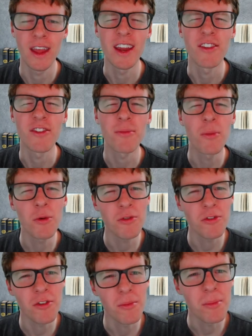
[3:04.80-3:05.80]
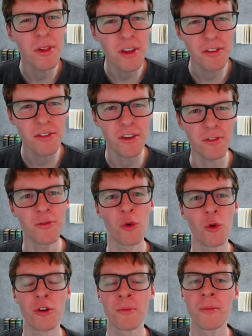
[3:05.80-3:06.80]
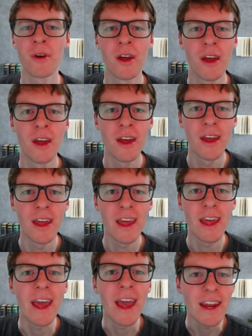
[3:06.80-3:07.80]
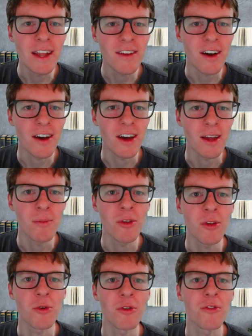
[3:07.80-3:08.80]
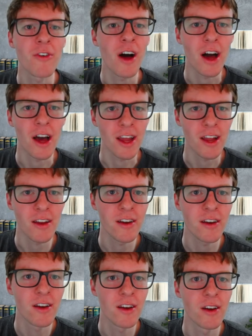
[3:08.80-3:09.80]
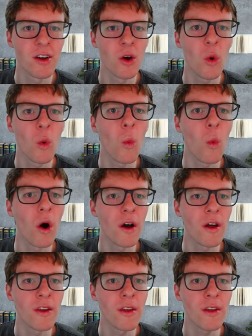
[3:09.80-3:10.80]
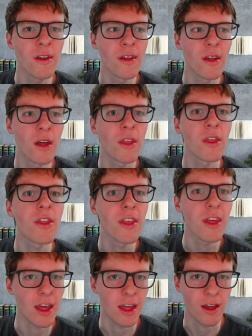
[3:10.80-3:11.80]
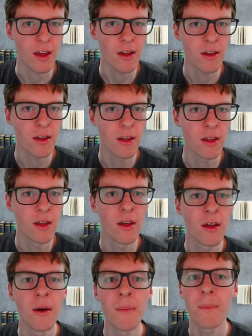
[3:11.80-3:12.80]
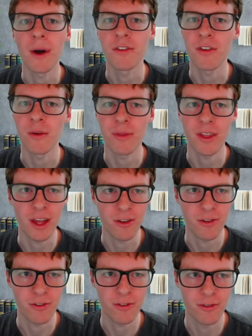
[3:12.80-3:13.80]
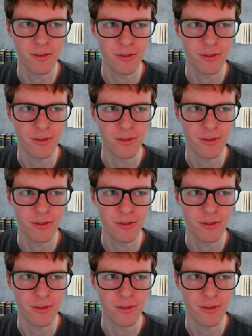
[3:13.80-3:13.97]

in its most simplistic form, anytime you divide one thing by something else.